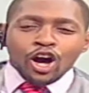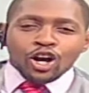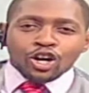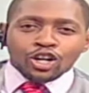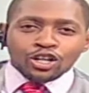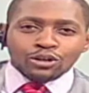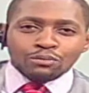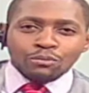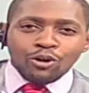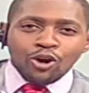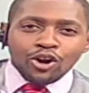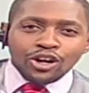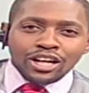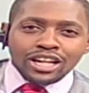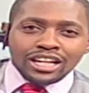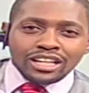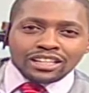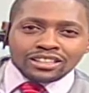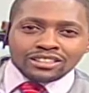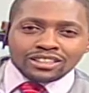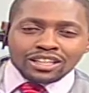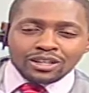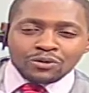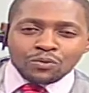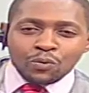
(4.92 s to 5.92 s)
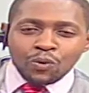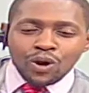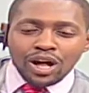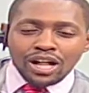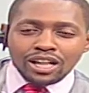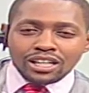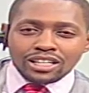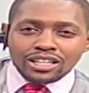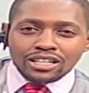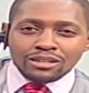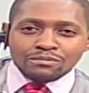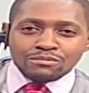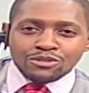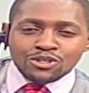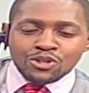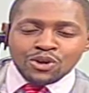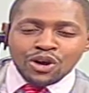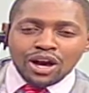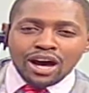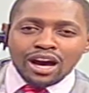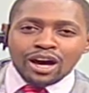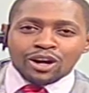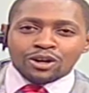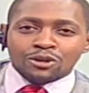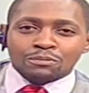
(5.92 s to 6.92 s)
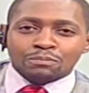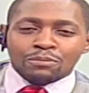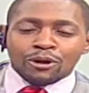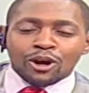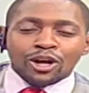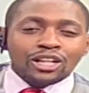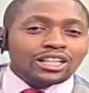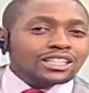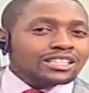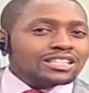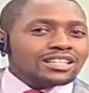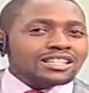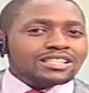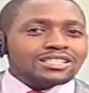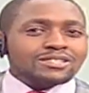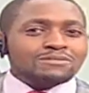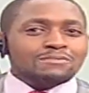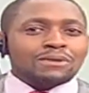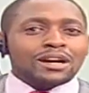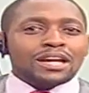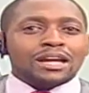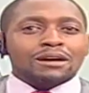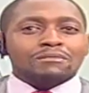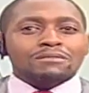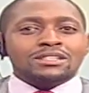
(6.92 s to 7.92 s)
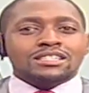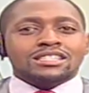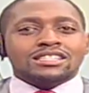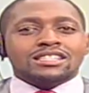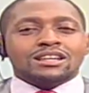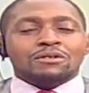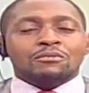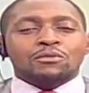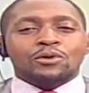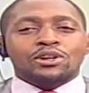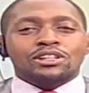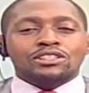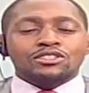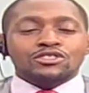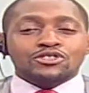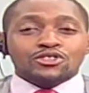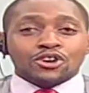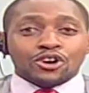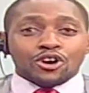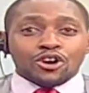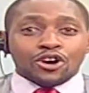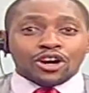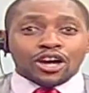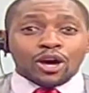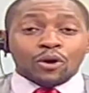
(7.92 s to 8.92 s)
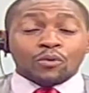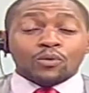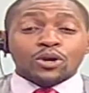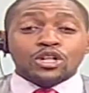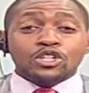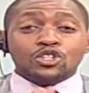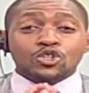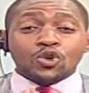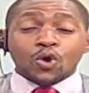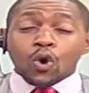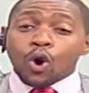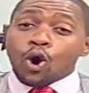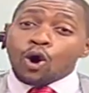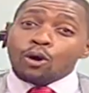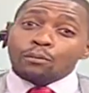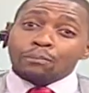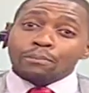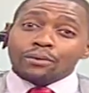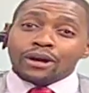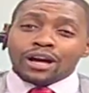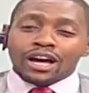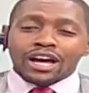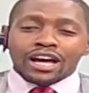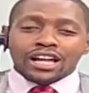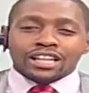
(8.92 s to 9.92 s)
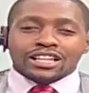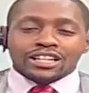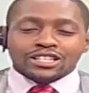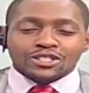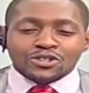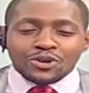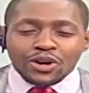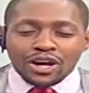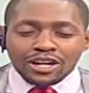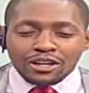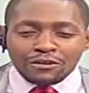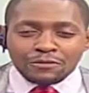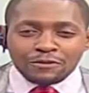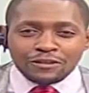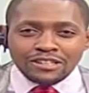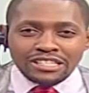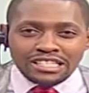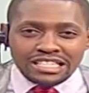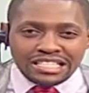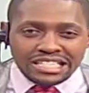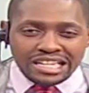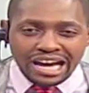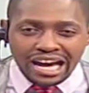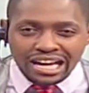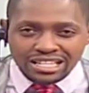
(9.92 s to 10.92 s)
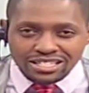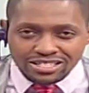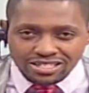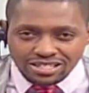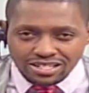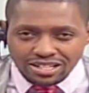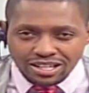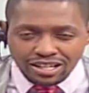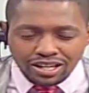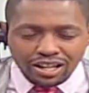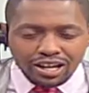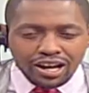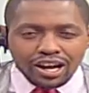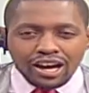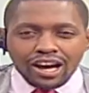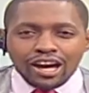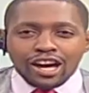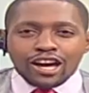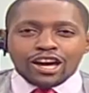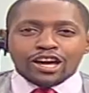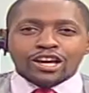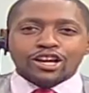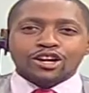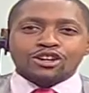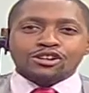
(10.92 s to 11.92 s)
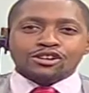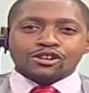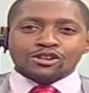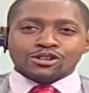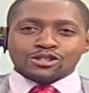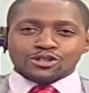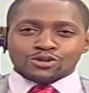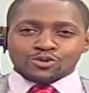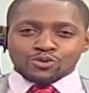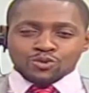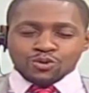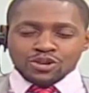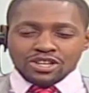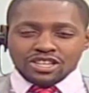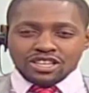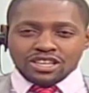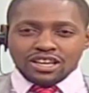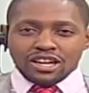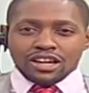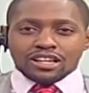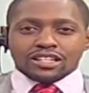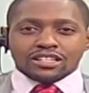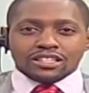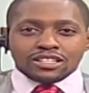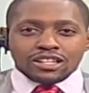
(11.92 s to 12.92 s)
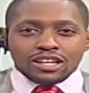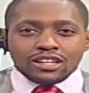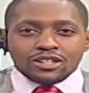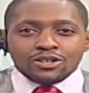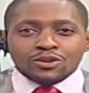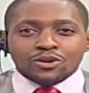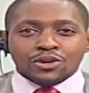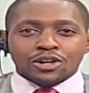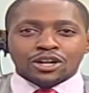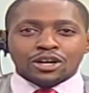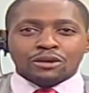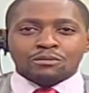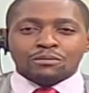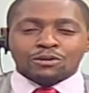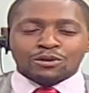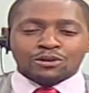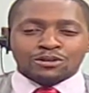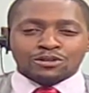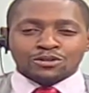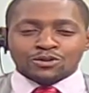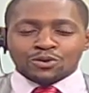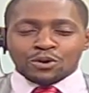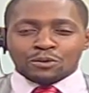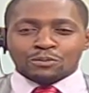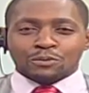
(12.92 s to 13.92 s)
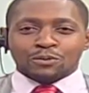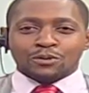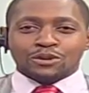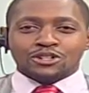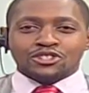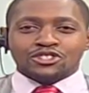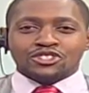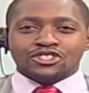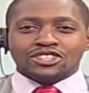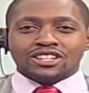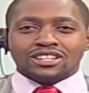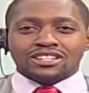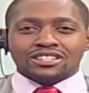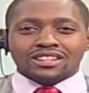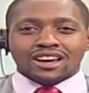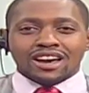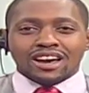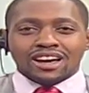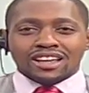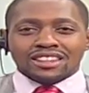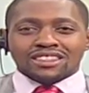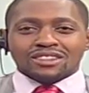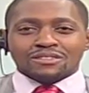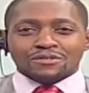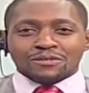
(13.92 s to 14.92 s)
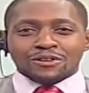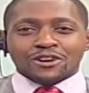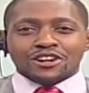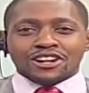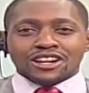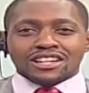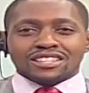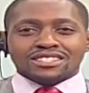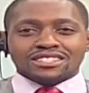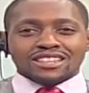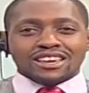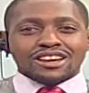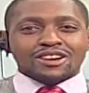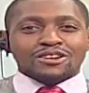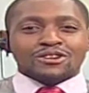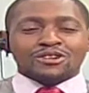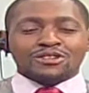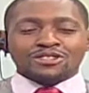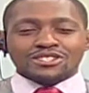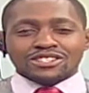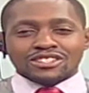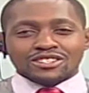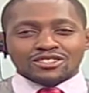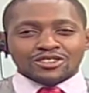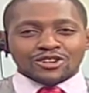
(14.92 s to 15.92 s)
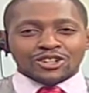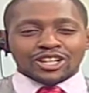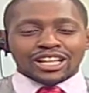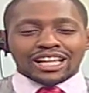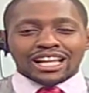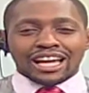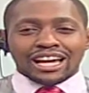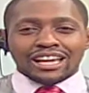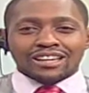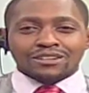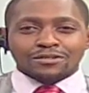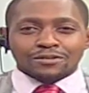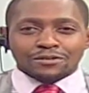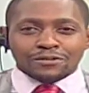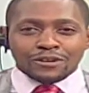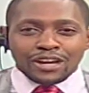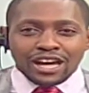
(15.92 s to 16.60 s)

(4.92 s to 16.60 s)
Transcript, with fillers: Good morning and welcome to Eye on Politics. My name is Samuel Njoroge. We do hope that you had a fantastic Heroes Weekend and you were able to appreciate the various heroes in your life.